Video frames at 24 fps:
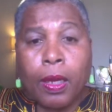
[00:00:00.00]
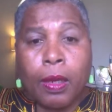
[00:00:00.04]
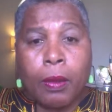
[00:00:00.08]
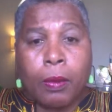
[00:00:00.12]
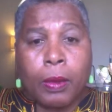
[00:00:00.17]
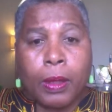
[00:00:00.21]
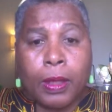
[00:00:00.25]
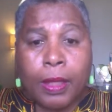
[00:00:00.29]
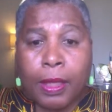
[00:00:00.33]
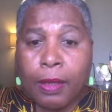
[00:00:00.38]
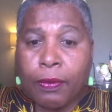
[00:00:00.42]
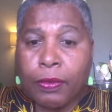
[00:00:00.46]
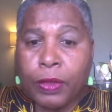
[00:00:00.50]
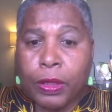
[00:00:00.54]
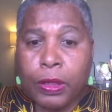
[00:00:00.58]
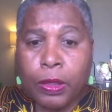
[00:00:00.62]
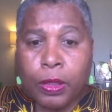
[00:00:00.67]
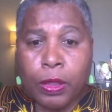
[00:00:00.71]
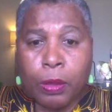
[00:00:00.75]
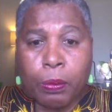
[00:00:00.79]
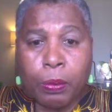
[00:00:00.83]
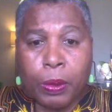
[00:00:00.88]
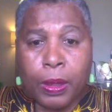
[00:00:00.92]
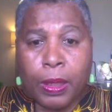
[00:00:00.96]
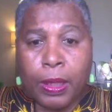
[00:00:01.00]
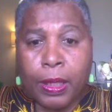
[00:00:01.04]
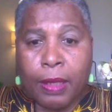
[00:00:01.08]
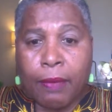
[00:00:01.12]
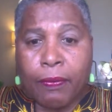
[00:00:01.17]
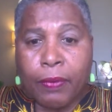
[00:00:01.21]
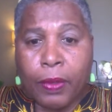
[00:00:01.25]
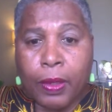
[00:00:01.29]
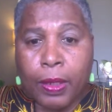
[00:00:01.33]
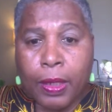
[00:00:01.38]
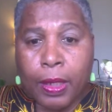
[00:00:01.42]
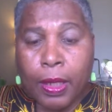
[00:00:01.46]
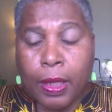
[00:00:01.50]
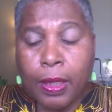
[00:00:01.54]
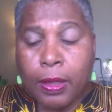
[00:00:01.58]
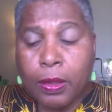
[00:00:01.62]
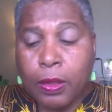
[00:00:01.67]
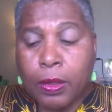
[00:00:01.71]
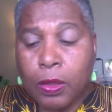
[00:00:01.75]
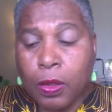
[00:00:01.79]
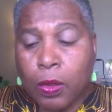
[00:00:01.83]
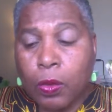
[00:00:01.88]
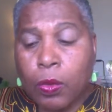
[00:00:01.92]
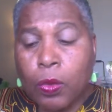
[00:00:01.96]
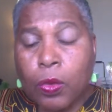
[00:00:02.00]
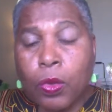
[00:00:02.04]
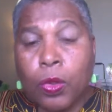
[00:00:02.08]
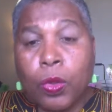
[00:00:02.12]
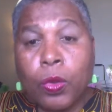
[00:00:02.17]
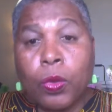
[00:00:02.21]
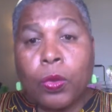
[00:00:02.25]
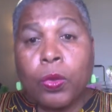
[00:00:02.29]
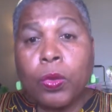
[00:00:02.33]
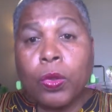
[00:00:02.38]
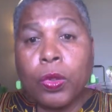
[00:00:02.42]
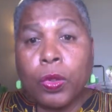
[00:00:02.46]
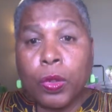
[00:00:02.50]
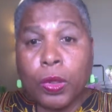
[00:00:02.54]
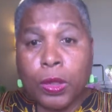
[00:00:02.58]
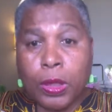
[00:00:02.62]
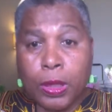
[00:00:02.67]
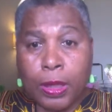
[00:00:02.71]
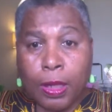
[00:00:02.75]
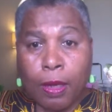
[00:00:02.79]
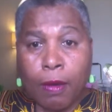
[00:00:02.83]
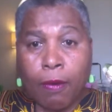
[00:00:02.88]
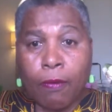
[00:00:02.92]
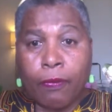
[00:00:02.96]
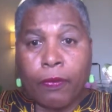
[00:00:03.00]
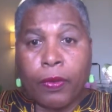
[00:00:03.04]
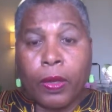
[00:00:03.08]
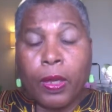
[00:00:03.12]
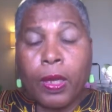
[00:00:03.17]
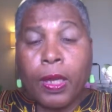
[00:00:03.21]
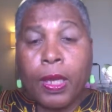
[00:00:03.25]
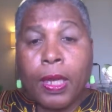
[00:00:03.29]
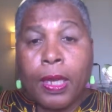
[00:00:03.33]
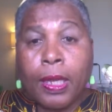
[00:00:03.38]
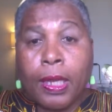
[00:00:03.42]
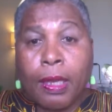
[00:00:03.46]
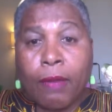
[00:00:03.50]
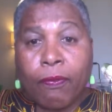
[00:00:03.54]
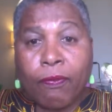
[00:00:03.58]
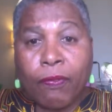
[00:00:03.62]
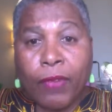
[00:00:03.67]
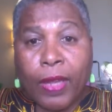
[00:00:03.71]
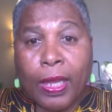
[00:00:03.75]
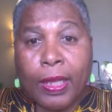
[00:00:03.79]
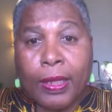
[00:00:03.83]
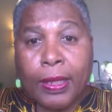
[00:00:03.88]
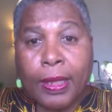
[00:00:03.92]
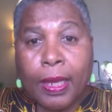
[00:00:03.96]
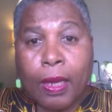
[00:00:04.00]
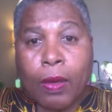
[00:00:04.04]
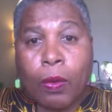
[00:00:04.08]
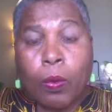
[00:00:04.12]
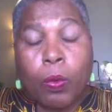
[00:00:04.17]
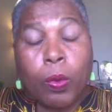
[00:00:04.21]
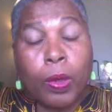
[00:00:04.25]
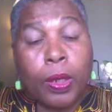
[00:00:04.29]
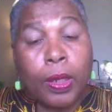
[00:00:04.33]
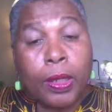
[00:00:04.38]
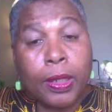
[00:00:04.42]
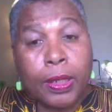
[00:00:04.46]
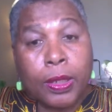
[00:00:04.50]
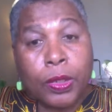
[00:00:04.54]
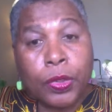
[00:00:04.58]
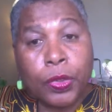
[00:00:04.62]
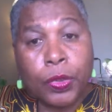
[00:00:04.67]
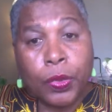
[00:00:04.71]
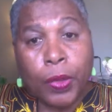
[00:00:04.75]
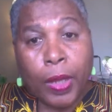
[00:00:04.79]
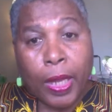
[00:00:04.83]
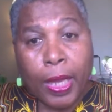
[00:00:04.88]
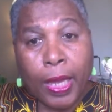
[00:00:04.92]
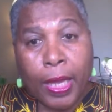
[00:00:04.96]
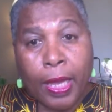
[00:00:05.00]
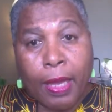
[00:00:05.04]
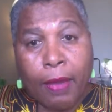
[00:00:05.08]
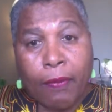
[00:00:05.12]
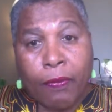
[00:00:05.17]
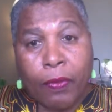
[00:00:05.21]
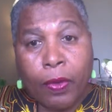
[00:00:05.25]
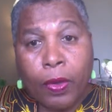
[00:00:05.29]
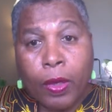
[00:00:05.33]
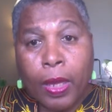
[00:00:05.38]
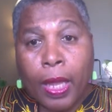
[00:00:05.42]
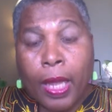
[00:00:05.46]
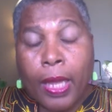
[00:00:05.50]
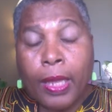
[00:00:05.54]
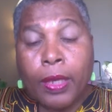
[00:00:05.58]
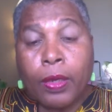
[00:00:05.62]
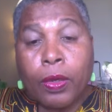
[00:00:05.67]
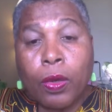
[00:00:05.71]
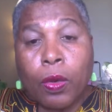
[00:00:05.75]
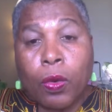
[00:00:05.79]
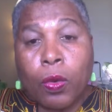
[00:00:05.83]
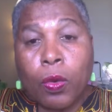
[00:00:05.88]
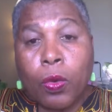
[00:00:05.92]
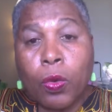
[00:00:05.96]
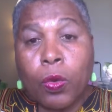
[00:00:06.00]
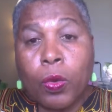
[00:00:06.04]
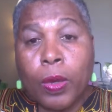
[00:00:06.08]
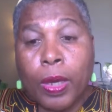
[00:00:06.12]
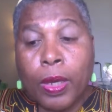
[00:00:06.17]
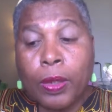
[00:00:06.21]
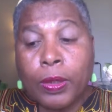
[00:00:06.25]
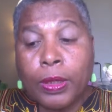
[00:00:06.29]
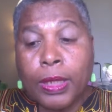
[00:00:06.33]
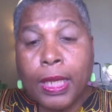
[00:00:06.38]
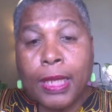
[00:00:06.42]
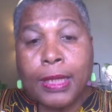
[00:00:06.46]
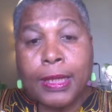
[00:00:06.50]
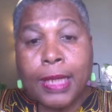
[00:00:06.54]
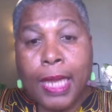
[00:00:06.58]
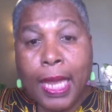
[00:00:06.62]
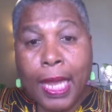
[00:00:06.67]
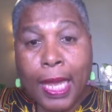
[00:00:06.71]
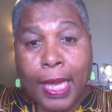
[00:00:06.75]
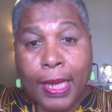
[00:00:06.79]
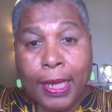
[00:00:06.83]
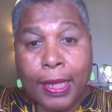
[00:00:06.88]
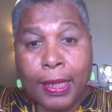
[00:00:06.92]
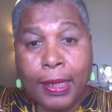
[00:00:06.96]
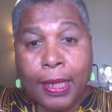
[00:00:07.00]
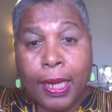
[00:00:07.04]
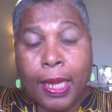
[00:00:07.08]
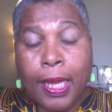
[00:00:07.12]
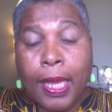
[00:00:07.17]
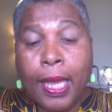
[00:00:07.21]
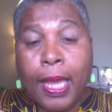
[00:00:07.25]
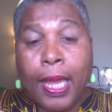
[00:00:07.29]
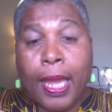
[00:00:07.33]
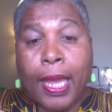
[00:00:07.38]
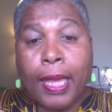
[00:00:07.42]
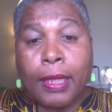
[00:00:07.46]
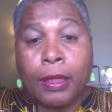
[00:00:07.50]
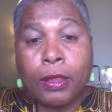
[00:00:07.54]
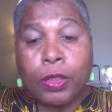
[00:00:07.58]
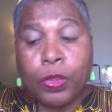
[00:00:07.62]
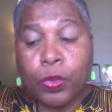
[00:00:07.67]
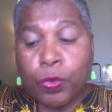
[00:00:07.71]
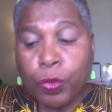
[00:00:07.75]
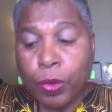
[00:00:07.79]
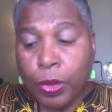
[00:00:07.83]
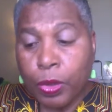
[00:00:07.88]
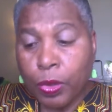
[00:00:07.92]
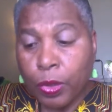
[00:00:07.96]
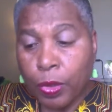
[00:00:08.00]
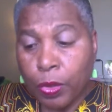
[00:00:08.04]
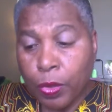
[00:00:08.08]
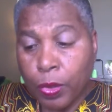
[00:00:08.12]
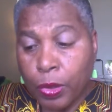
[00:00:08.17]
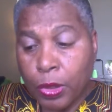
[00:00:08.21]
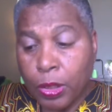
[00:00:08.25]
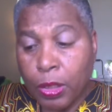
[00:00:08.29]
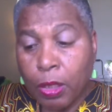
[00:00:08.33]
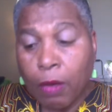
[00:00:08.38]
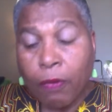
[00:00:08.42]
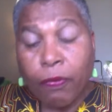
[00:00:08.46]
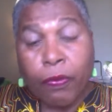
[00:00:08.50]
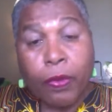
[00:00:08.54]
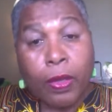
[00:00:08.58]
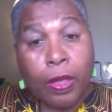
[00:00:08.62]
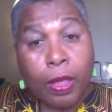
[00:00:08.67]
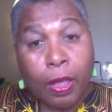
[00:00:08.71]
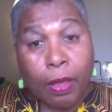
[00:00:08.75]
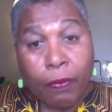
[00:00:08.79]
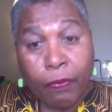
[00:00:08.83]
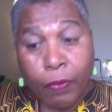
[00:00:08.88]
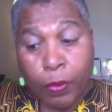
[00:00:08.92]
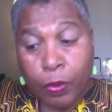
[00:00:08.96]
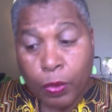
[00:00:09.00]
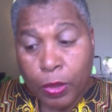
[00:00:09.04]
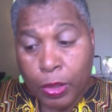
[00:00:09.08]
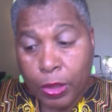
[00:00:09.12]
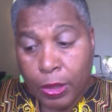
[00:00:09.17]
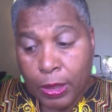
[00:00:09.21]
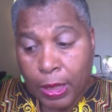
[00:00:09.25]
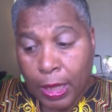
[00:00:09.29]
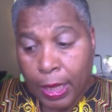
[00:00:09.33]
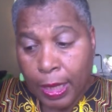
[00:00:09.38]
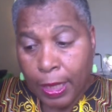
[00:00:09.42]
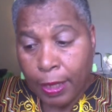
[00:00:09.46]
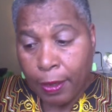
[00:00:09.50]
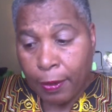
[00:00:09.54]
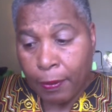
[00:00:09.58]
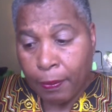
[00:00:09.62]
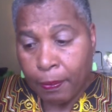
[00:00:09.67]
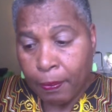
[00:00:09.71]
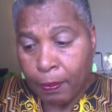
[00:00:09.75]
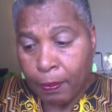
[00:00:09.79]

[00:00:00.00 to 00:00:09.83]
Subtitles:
gifts to be given, and so you yourself can find out what it is you have and know who else has had it and strengthen yourself if you desire.